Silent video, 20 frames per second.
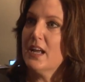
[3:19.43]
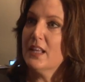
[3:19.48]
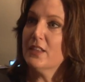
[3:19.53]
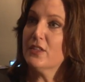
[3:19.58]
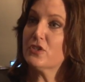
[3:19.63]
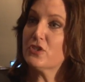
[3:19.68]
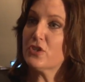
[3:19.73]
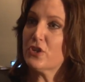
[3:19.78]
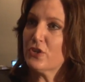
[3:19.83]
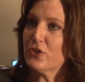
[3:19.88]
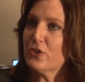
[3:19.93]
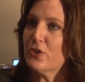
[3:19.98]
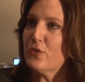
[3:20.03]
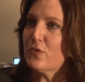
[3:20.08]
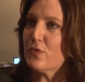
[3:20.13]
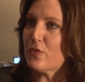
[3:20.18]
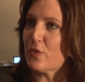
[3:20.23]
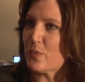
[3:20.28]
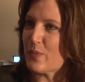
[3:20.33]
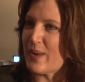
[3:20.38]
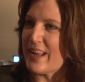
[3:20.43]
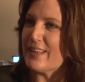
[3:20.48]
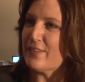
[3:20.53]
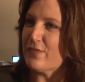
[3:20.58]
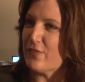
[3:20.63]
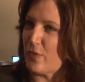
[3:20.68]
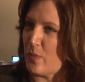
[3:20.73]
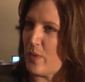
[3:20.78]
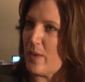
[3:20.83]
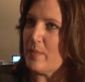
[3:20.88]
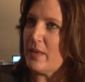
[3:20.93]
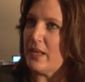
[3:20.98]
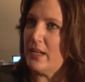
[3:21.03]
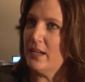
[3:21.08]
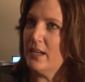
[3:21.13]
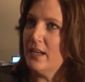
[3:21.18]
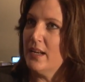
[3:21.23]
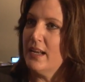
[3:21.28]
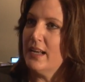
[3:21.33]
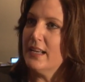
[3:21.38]
The turnover rate for
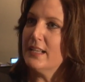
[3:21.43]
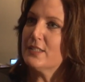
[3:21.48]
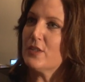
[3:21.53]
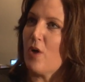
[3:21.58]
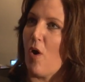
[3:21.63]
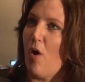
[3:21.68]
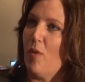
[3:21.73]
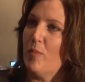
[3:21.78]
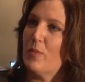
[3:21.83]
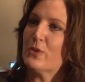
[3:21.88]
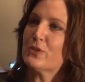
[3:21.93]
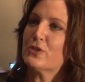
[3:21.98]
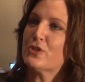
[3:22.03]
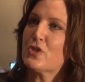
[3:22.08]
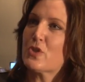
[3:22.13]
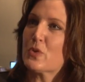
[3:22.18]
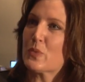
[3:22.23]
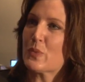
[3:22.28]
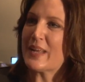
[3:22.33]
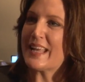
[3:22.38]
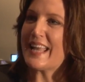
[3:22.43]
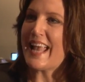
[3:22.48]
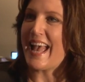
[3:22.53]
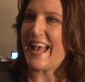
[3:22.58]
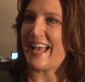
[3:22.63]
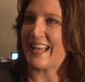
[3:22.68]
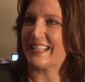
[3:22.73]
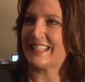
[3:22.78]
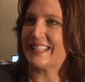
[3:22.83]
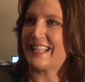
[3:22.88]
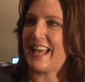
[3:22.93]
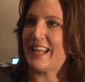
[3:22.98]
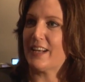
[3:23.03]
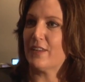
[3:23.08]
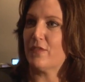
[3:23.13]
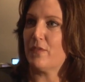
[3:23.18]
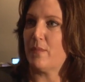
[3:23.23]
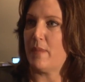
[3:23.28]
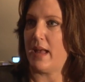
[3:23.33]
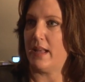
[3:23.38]
women is almost 3x that
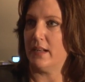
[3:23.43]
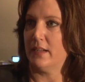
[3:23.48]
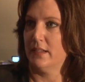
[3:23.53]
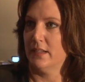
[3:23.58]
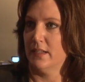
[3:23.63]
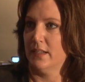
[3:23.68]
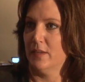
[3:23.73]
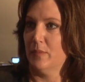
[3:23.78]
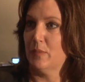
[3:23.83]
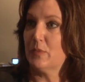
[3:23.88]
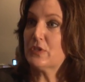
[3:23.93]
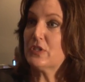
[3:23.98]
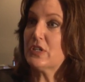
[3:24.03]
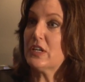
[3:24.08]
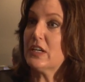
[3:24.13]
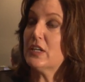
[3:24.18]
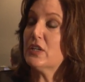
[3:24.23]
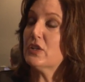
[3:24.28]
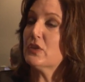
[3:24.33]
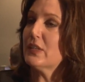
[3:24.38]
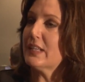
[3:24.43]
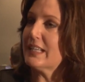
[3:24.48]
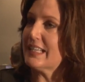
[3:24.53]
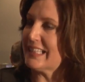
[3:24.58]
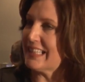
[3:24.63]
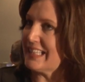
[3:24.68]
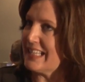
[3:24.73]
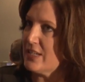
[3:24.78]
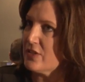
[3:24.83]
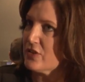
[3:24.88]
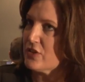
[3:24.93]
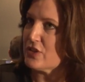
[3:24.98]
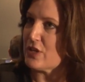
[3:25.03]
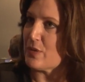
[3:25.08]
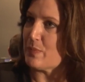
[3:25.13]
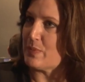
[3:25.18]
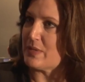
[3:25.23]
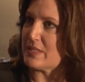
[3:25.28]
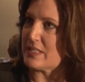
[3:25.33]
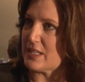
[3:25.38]
of men, particularly in
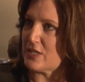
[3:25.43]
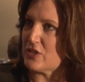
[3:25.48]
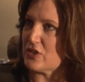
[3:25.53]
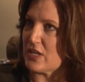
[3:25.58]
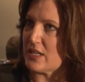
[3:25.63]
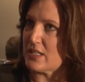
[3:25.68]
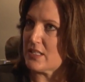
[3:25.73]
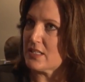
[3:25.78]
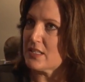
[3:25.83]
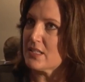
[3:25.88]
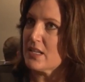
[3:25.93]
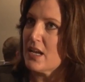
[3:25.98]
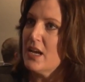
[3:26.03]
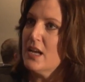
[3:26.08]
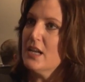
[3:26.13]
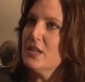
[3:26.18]
leadership positions.